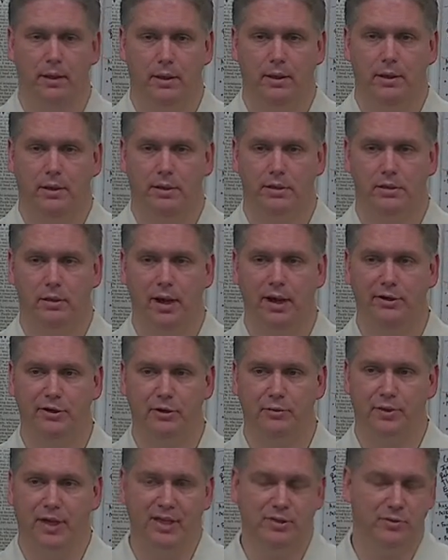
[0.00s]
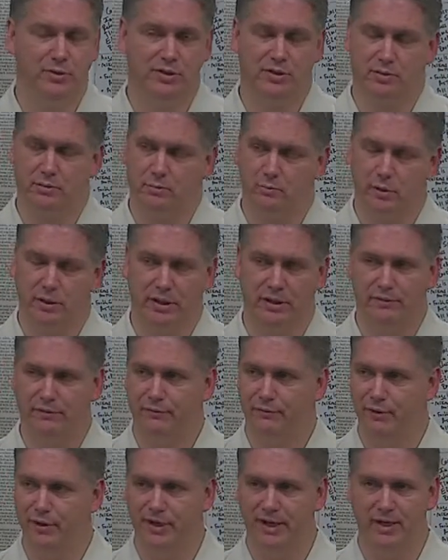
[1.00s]
So I do. That's what's really
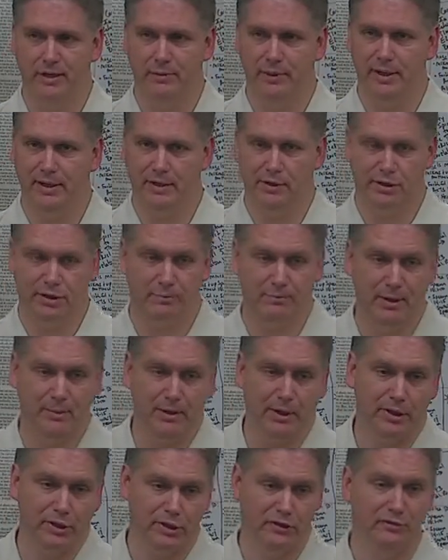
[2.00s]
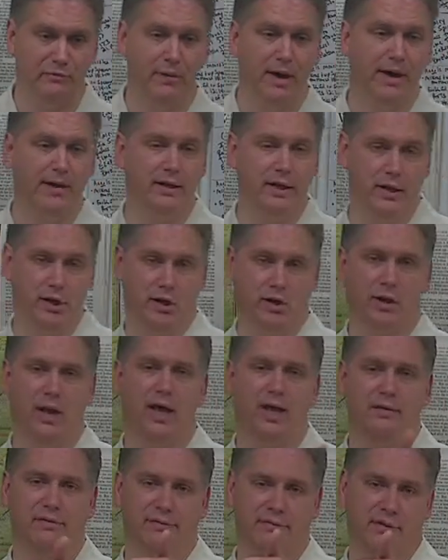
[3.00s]
freaky to me. There's some people that you've met in your
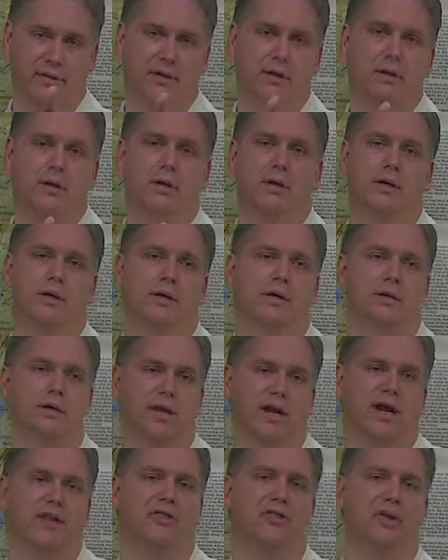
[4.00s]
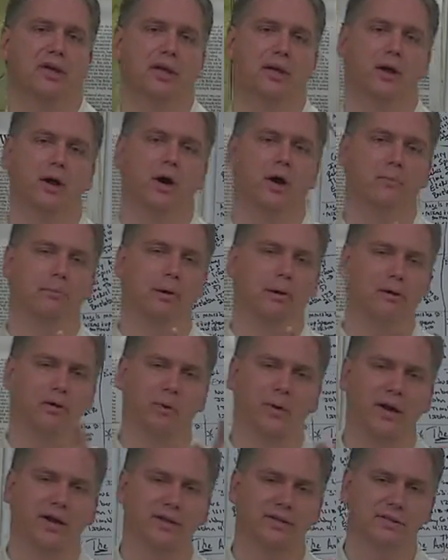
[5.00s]
life that I think are both
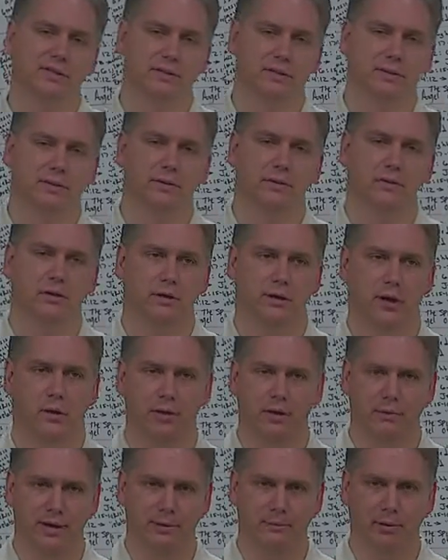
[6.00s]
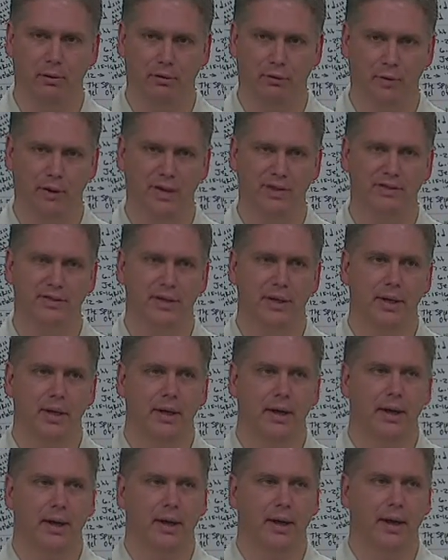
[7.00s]
ways. You go, what do you mean both ways?
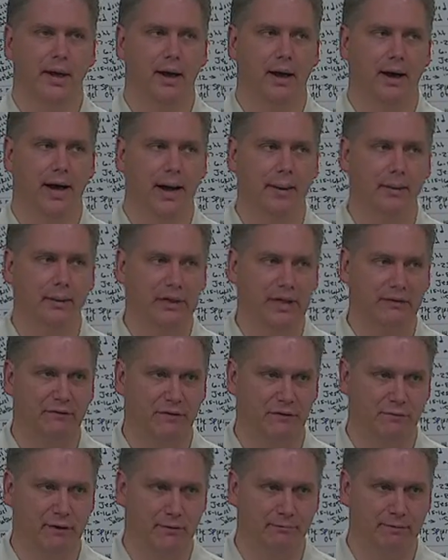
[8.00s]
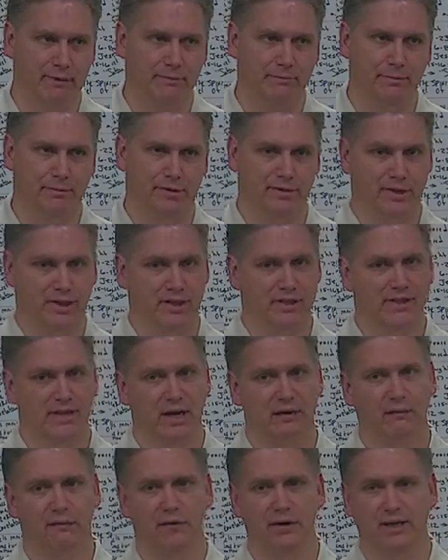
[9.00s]
I believe you met people. This is going to
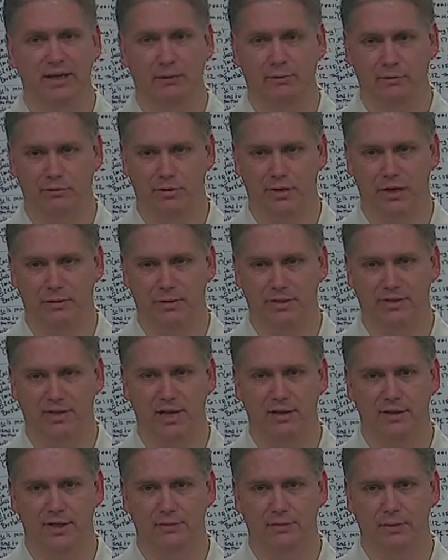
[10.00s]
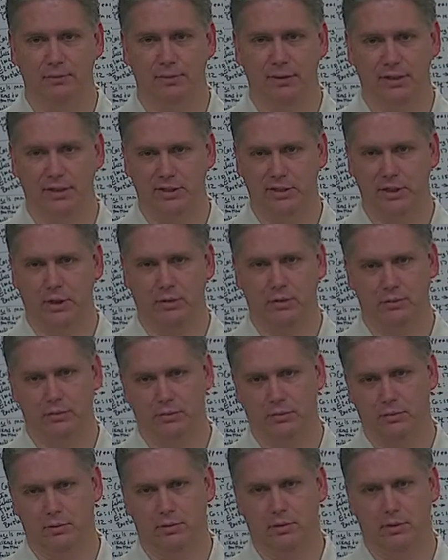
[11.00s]
sound freaky when you hear me say this, but please don't
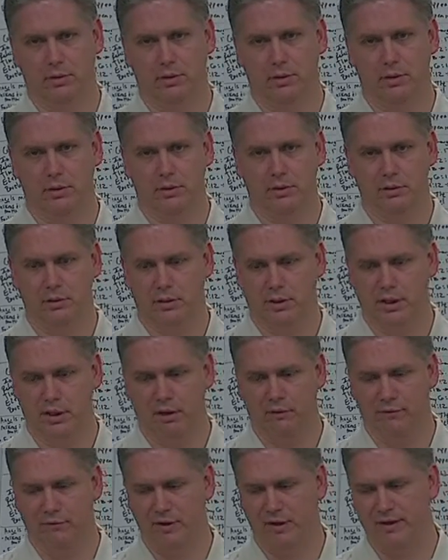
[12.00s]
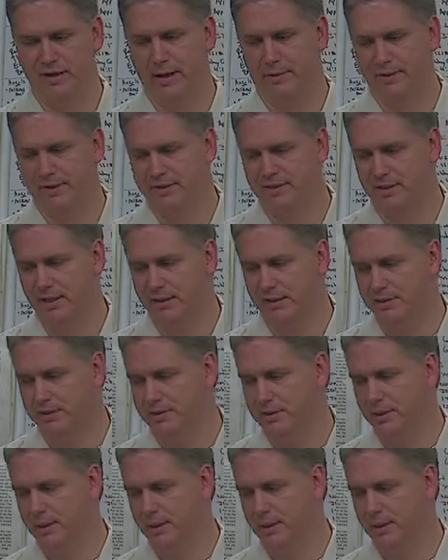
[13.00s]
get all freaked out when I say this.